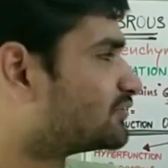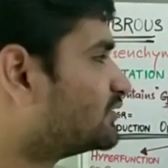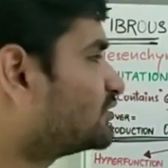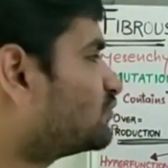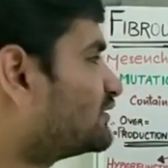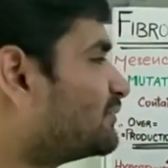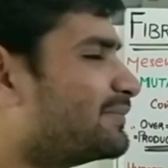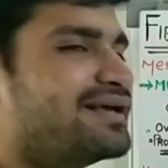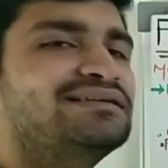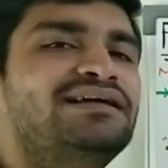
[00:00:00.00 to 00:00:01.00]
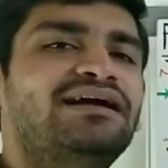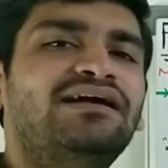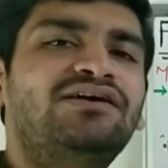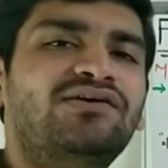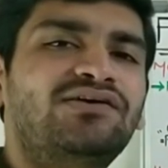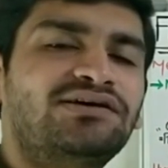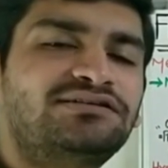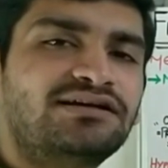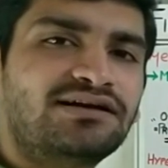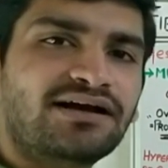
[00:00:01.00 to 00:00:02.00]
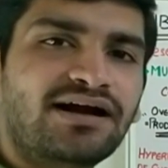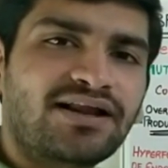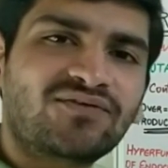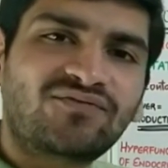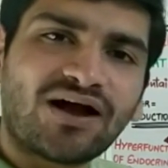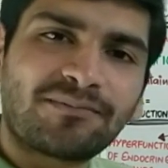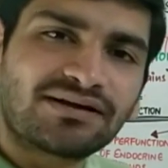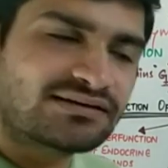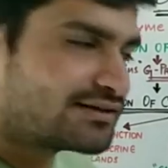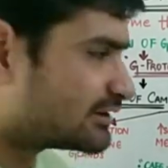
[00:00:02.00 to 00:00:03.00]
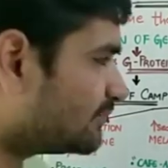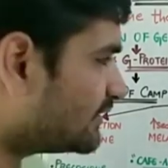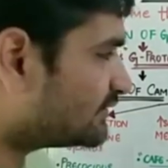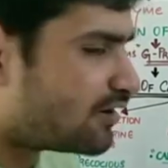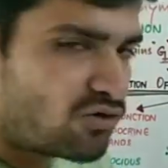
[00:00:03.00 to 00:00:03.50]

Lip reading: So this was a basic introduction regarding fibrous dysplasia.